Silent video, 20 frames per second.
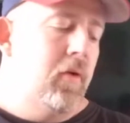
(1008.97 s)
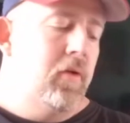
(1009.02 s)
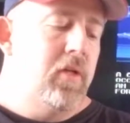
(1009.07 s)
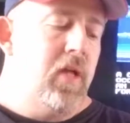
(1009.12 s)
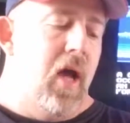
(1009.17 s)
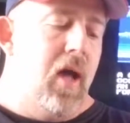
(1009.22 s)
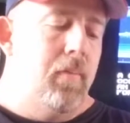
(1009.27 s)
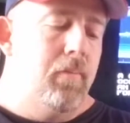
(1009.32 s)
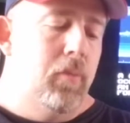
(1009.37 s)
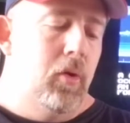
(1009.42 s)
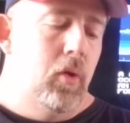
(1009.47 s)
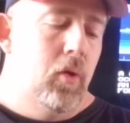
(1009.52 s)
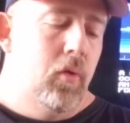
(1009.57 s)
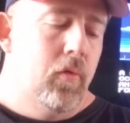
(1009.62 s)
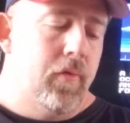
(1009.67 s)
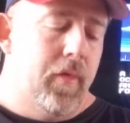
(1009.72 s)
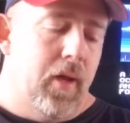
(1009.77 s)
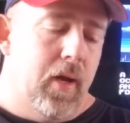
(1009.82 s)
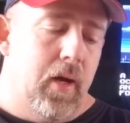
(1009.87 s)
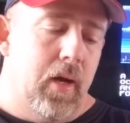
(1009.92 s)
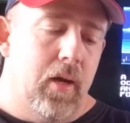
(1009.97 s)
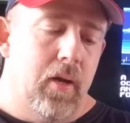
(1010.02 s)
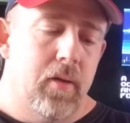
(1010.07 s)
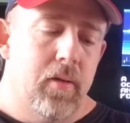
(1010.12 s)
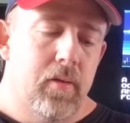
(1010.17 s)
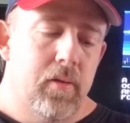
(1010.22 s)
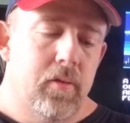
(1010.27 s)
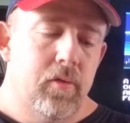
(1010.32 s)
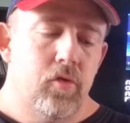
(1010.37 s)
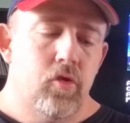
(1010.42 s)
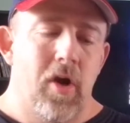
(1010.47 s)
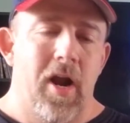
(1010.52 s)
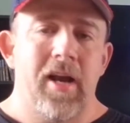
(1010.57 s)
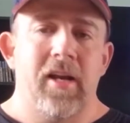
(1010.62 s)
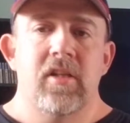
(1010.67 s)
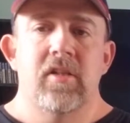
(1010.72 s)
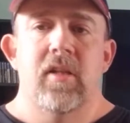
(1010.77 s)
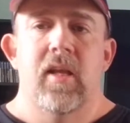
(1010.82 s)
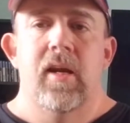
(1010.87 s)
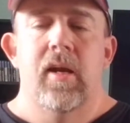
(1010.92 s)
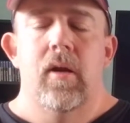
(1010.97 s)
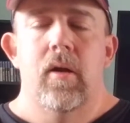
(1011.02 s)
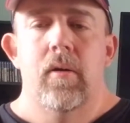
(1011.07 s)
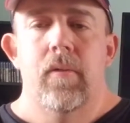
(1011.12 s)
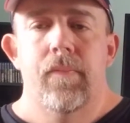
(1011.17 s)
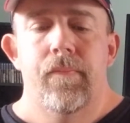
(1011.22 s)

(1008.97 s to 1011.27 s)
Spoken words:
Don Bluth, Dragon's Lair.